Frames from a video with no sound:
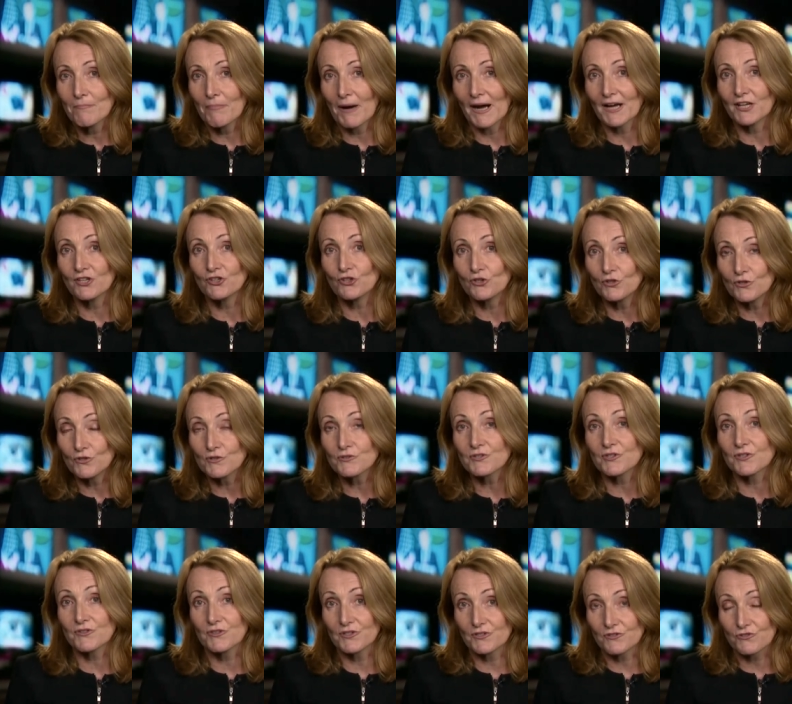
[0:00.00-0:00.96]
by news
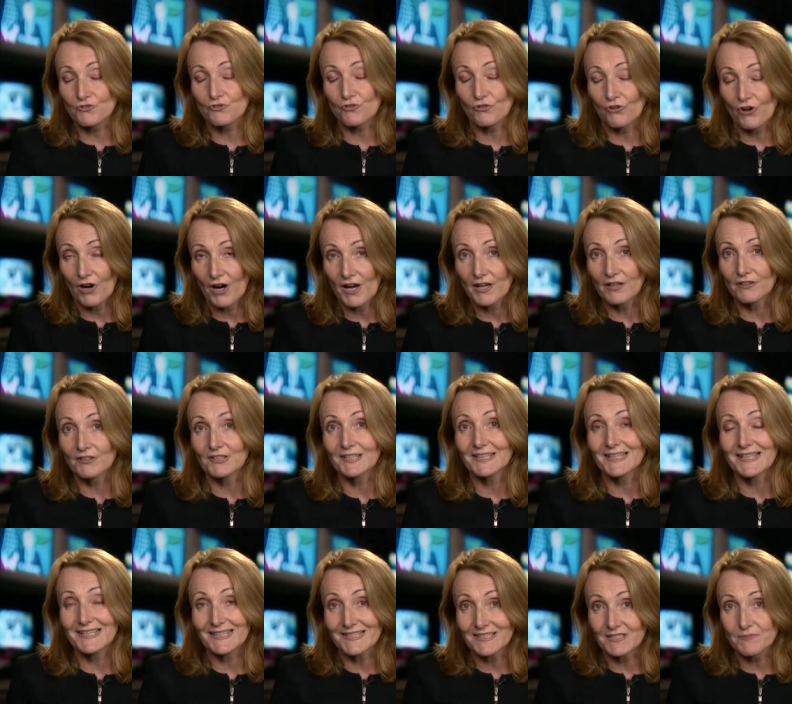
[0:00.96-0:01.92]
that this trial
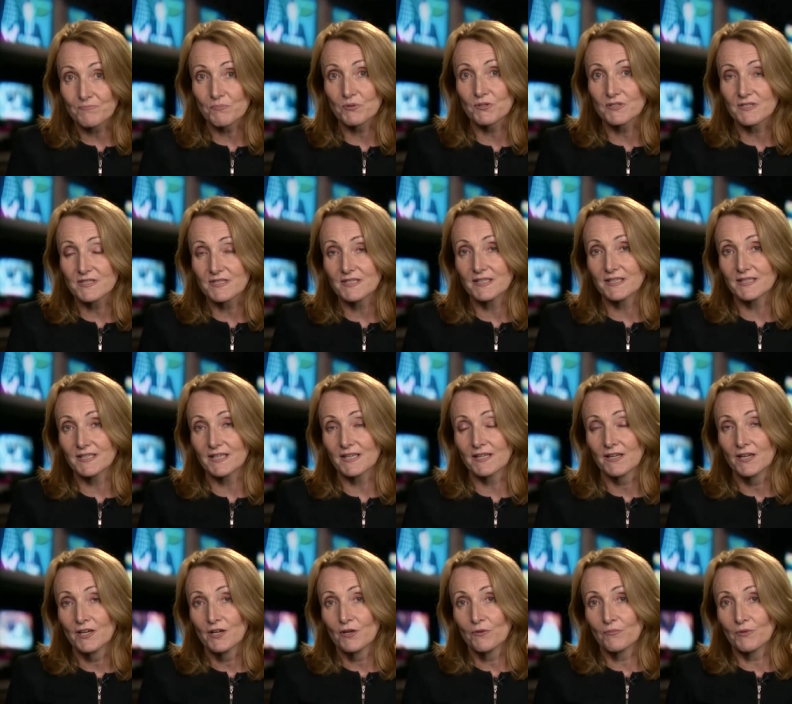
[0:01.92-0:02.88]
is
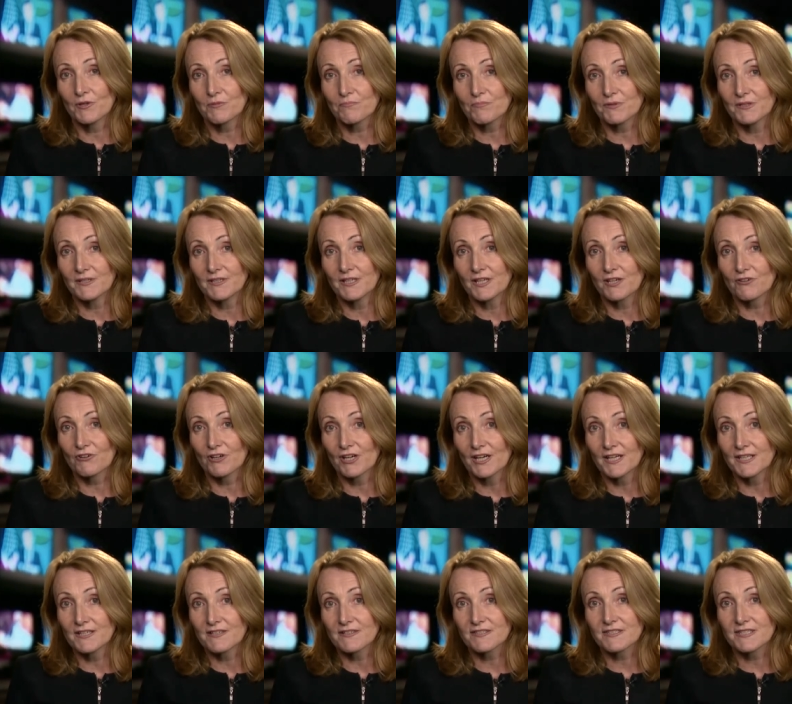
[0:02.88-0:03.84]
proceeding with Brittney
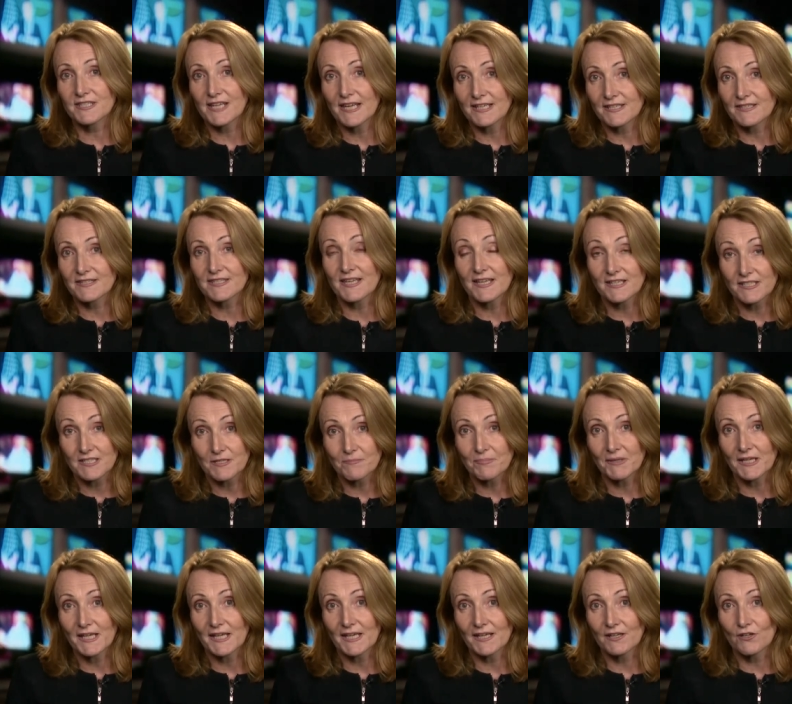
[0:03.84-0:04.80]
Griner set, set to
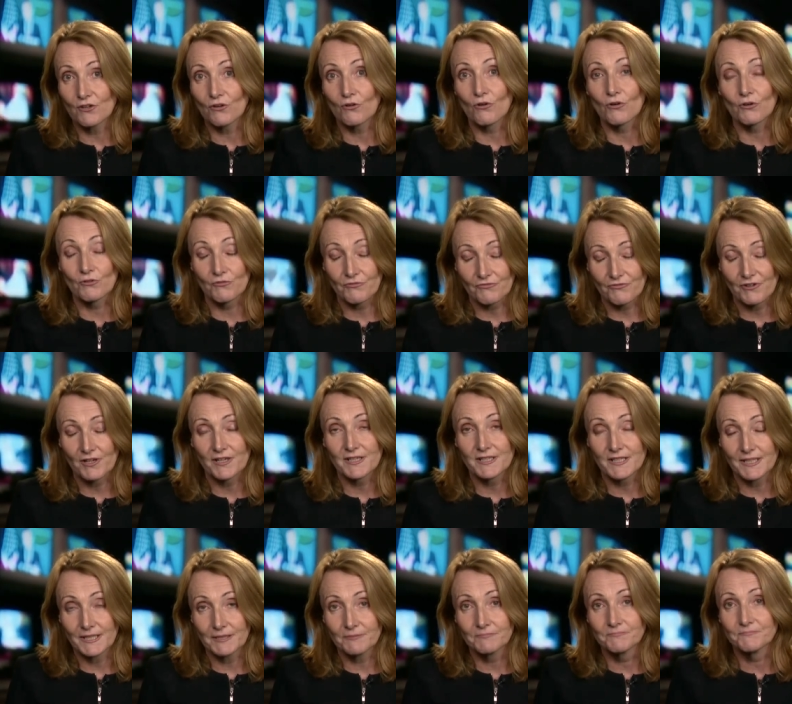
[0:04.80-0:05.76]
begin on
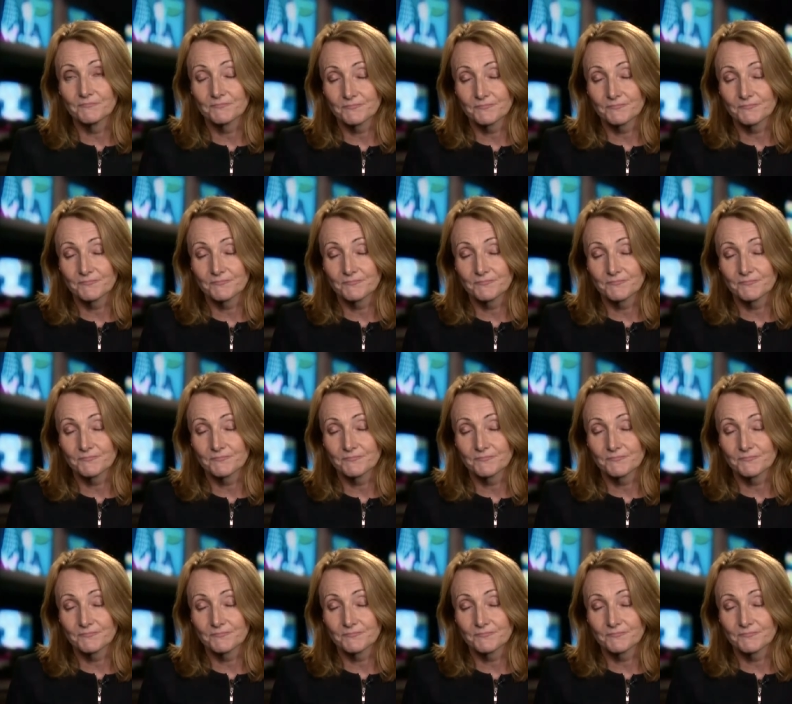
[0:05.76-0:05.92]
Friday.